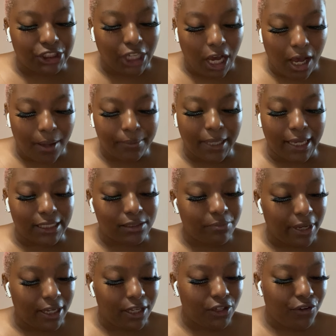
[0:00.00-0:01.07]
a job that is
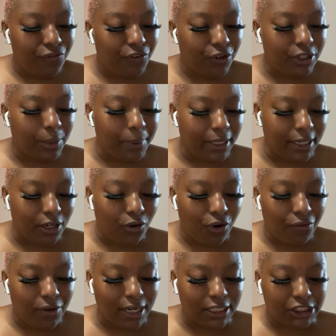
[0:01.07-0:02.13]
making you feel depleted
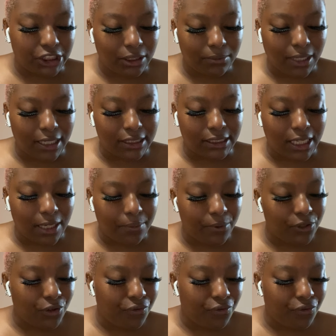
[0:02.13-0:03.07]
or a relationship that is keeping you